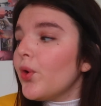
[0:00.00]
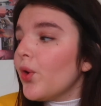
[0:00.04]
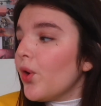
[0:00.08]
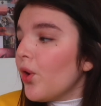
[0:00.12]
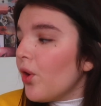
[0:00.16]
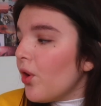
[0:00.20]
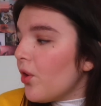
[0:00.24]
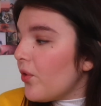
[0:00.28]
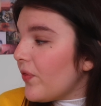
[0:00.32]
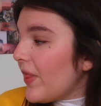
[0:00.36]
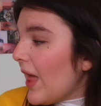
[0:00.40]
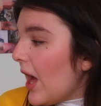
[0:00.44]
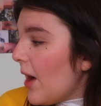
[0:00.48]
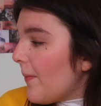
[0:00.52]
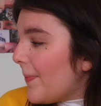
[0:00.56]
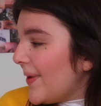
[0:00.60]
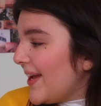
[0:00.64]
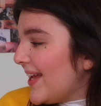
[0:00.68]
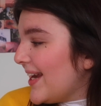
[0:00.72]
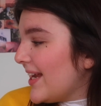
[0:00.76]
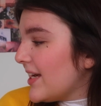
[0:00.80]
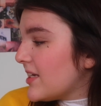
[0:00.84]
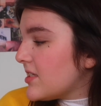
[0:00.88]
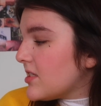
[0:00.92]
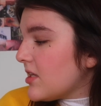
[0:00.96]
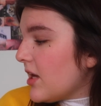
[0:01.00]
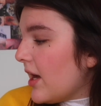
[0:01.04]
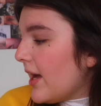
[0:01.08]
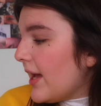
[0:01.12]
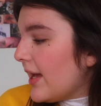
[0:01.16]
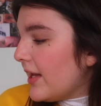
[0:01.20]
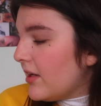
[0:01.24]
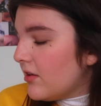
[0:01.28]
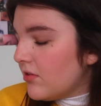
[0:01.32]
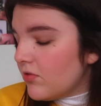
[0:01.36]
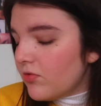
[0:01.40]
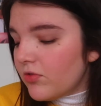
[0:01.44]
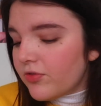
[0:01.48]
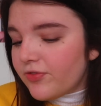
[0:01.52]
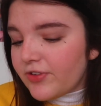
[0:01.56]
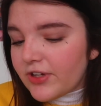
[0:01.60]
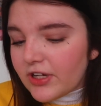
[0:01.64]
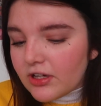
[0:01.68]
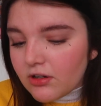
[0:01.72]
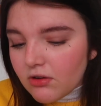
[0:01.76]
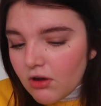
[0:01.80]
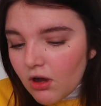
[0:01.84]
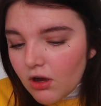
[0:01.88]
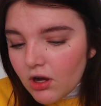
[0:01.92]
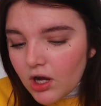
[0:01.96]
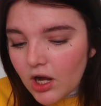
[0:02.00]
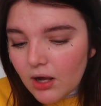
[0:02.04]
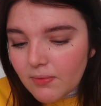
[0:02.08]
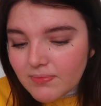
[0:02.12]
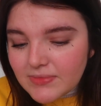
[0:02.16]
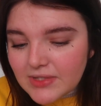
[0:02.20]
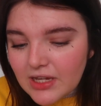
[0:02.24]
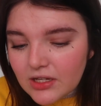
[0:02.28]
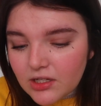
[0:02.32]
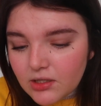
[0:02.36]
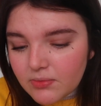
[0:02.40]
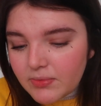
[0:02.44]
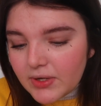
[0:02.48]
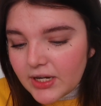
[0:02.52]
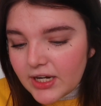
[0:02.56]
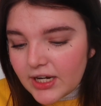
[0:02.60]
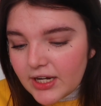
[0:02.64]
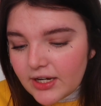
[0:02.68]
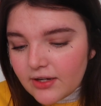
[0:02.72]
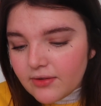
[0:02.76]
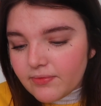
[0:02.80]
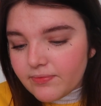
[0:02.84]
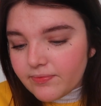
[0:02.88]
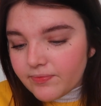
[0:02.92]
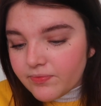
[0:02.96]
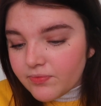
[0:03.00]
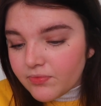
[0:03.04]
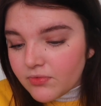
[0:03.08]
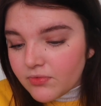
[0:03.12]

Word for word: Oh, that'll be an exciting reveal. I'll come down in a minute.